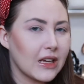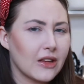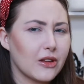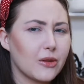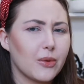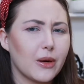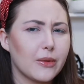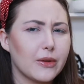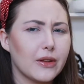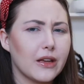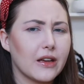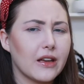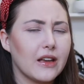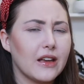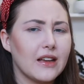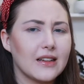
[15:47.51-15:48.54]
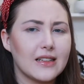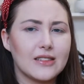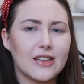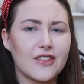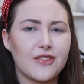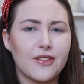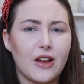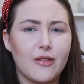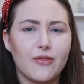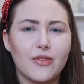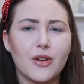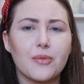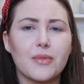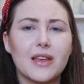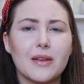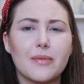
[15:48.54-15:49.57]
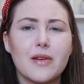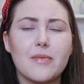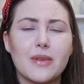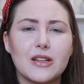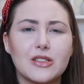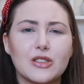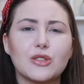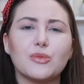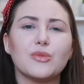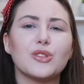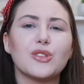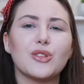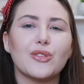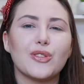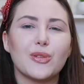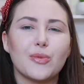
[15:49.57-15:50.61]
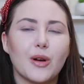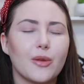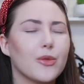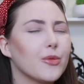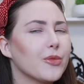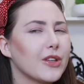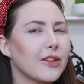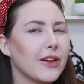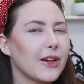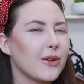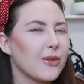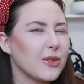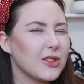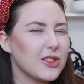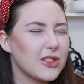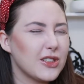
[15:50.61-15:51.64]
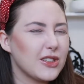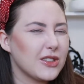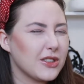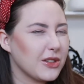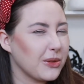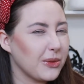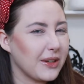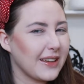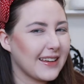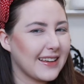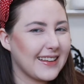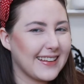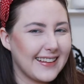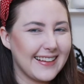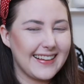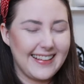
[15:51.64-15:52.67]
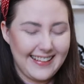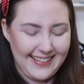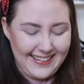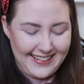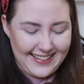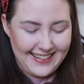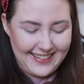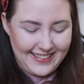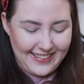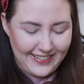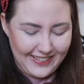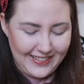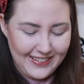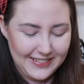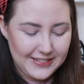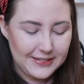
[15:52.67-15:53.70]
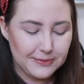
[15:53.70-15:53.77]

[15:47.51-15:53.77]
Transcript: They're probably like, because I'm filming in my bedroom, so they're probably like, what's she doing? You know?